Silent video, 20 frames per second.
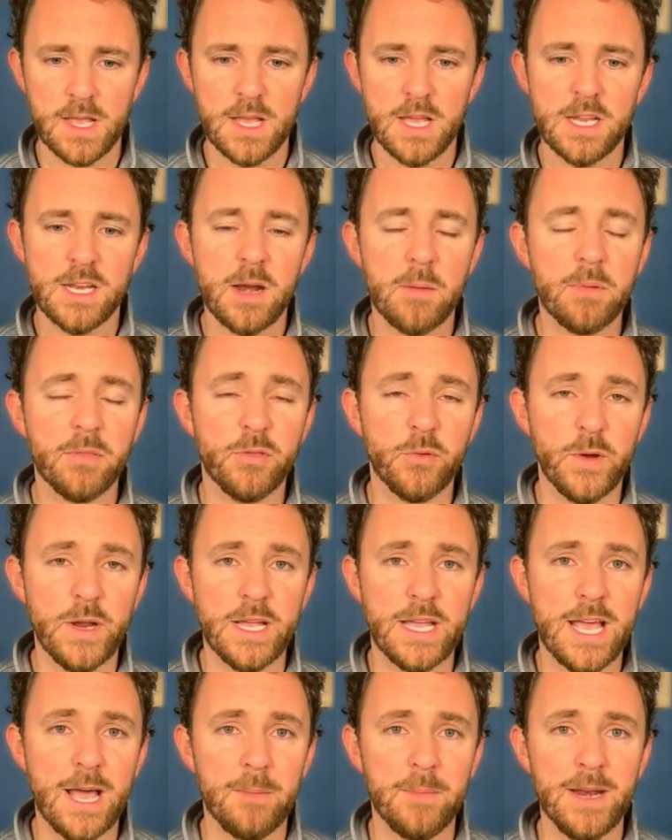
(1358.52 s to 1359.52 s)
Number 3
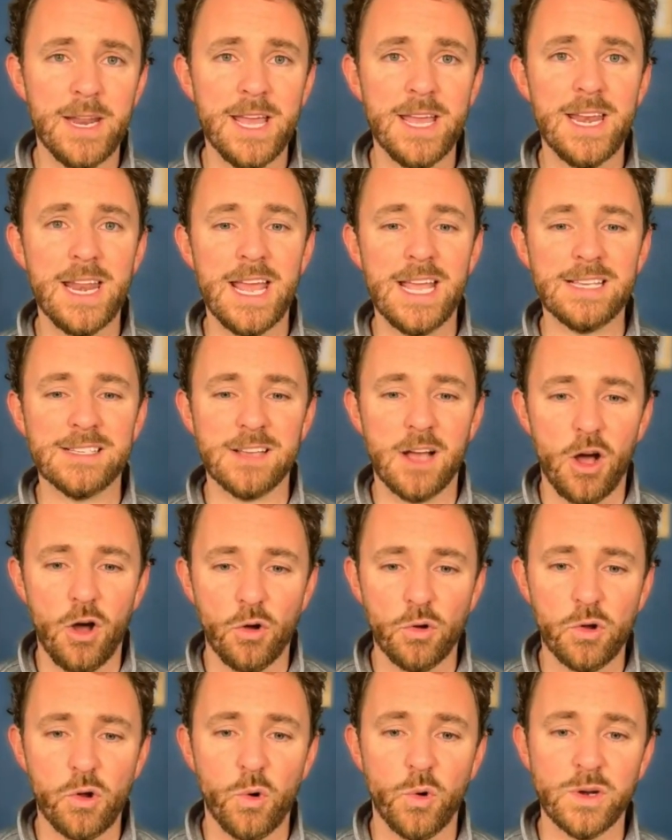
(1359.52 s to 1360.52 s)
coming in is
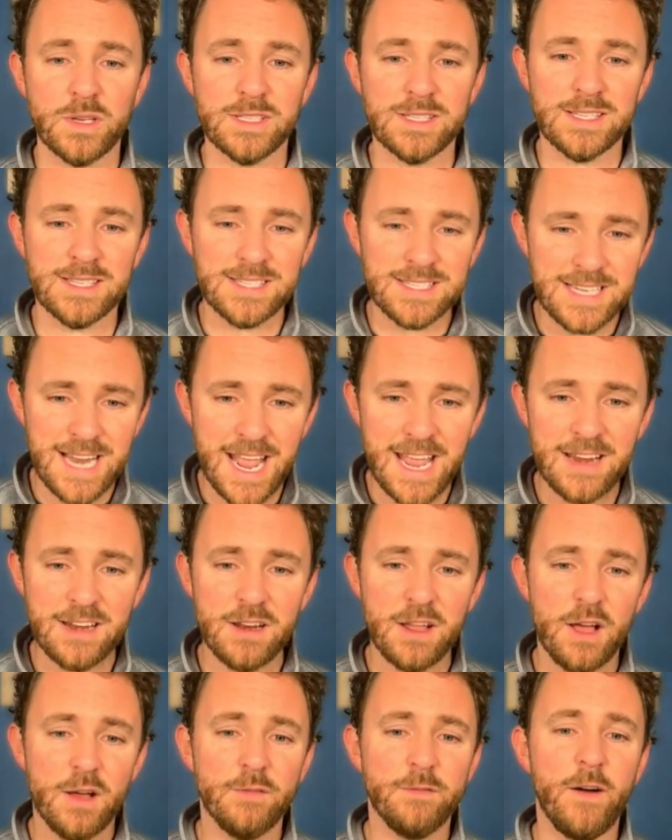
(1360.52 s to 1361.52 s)
Alcorn State,
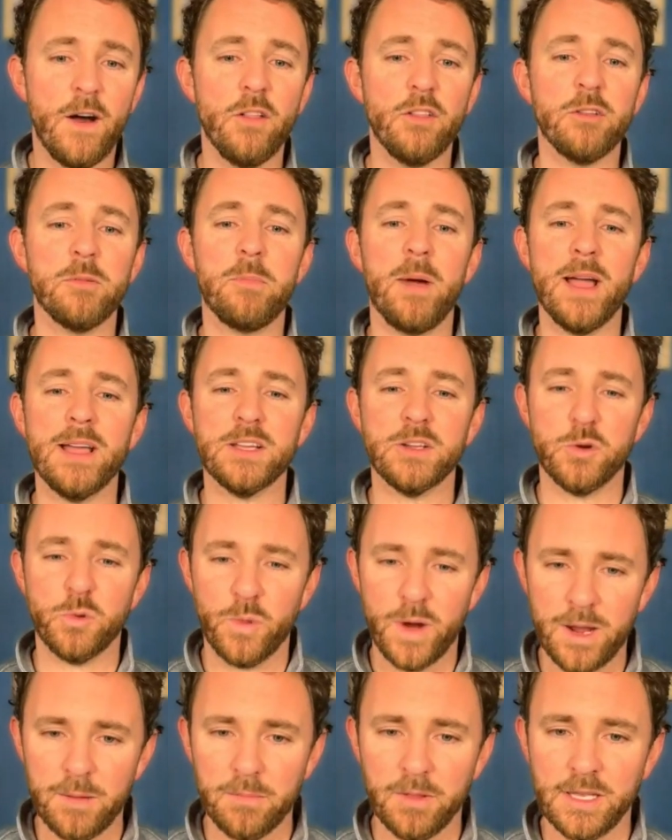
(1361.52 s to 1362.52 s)
followed by
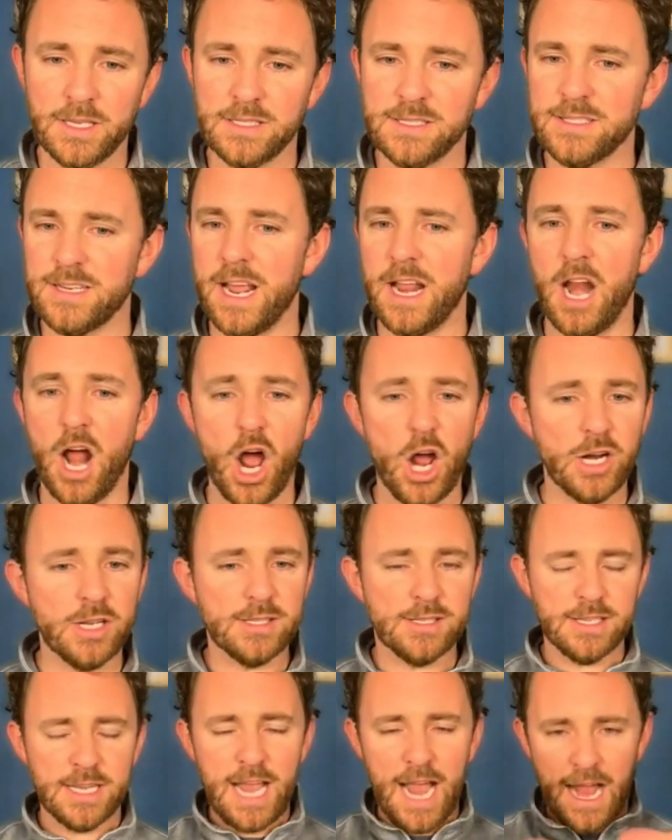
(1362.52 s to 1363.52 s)
Grambling State.
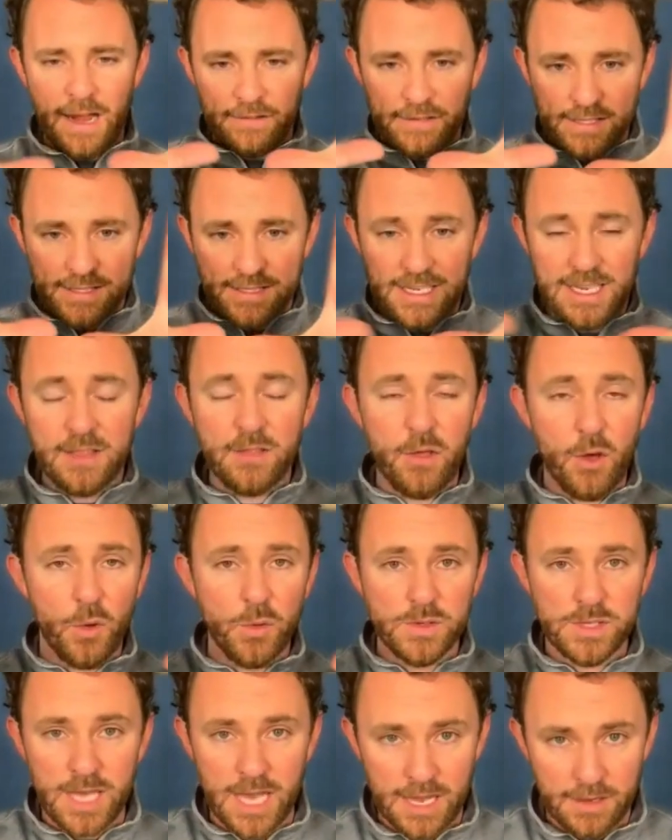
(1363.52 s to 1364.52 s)
Honestly, I see
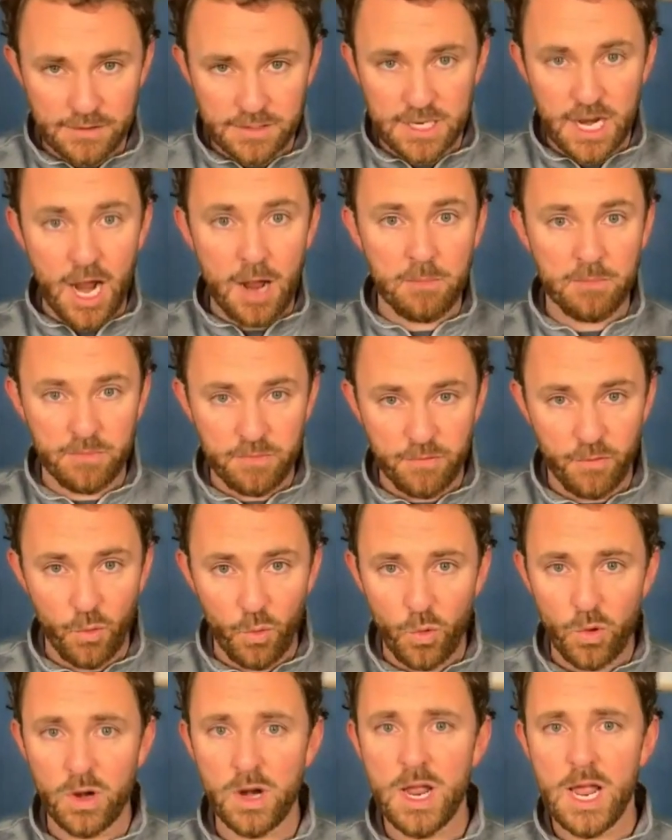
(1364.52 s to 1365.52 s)
those top
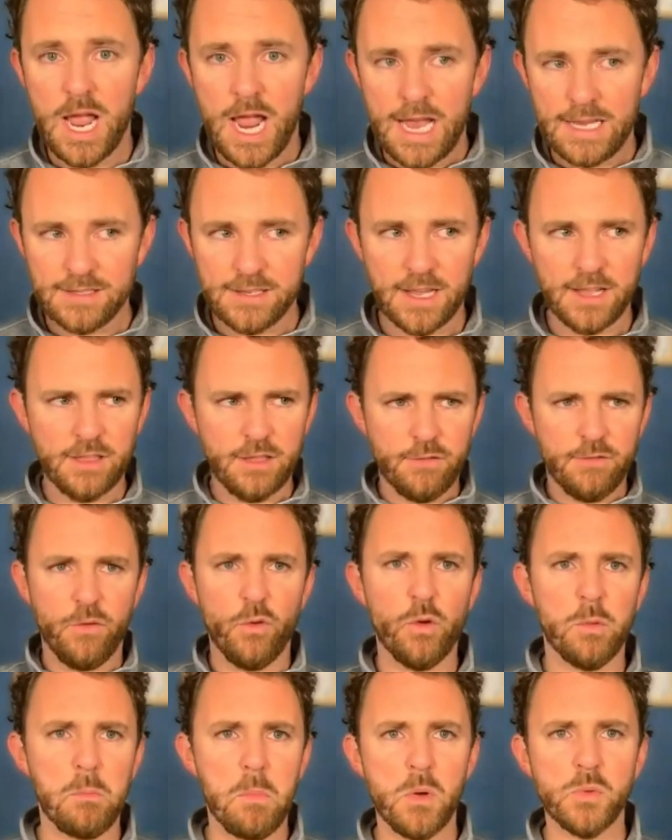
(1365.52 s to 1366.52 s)
4 as like the 4
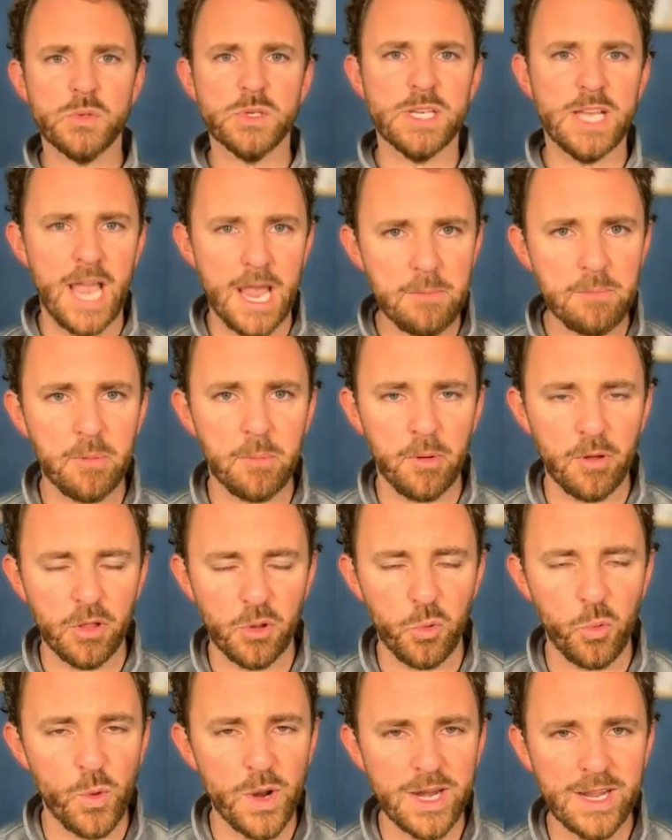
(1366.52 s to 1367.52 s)
most capable of
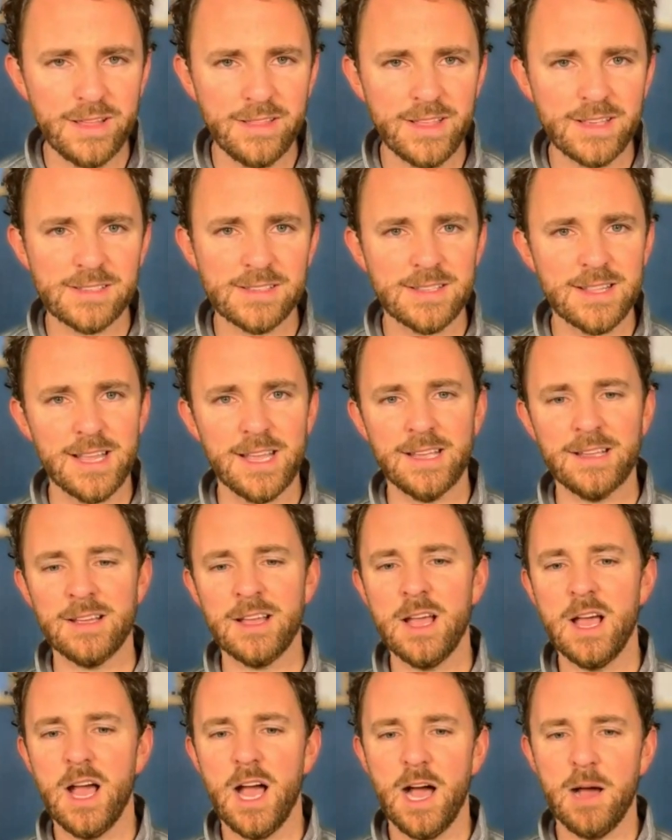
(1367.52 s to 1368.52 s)
winning this thing
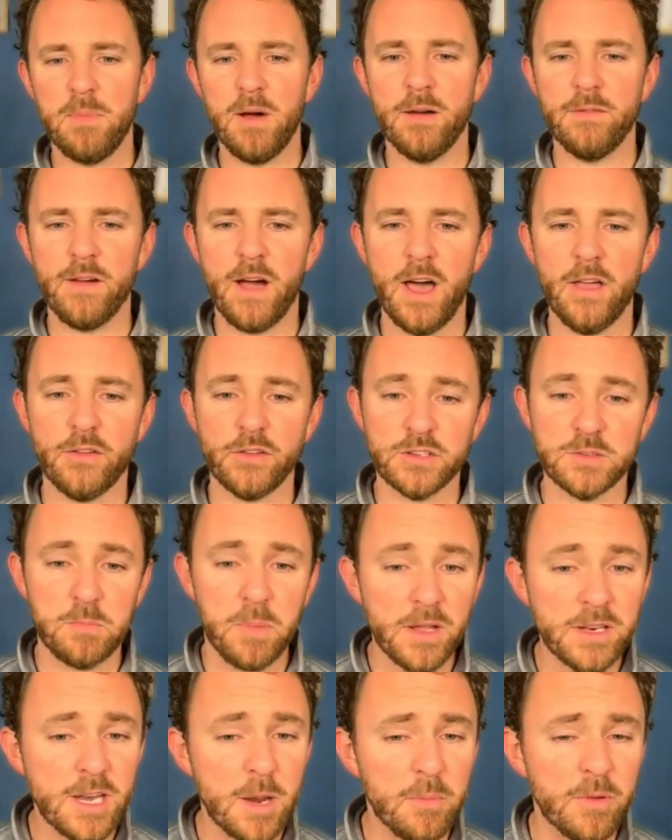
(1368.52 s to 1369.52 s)
above others.
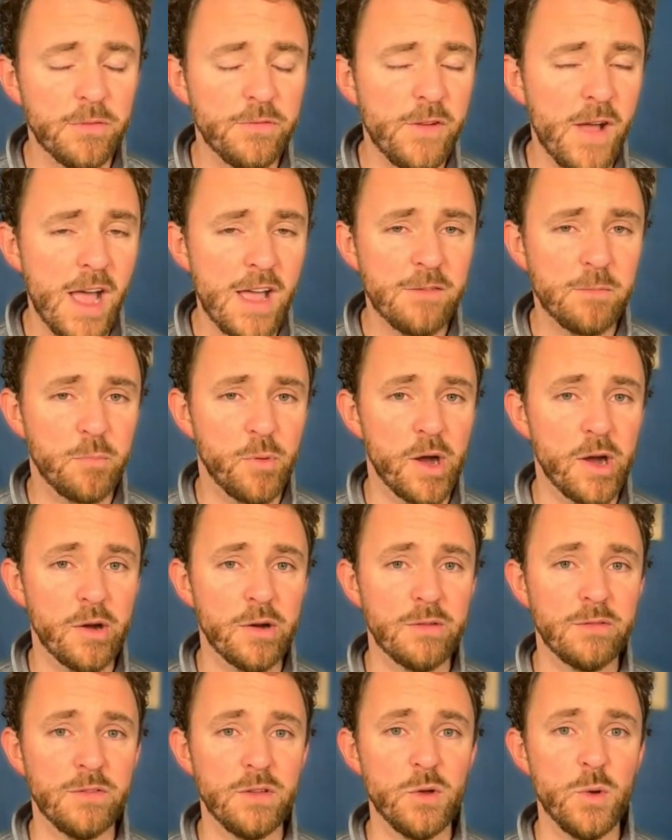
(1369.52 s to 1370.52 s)
But number 5,
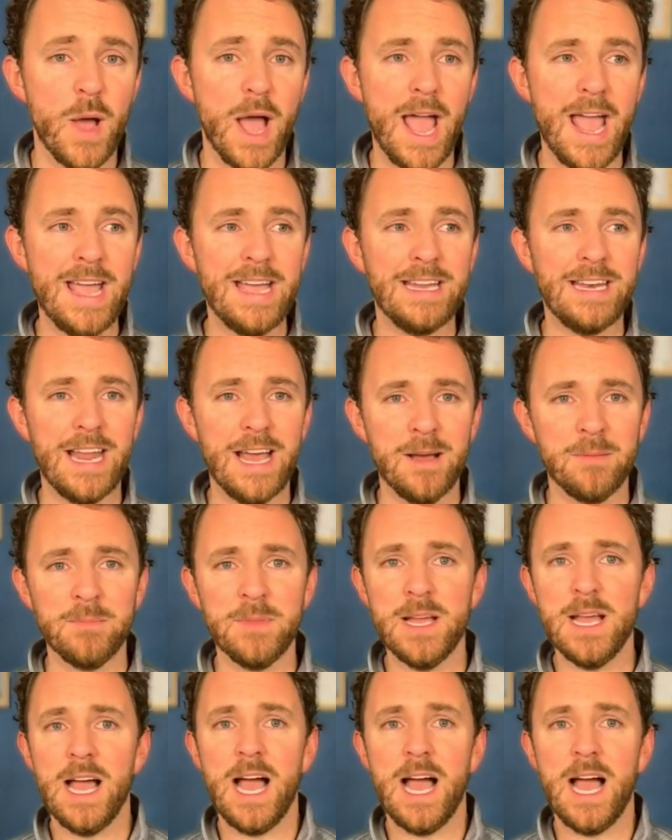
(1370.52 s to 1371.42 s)
Prairie View A&M,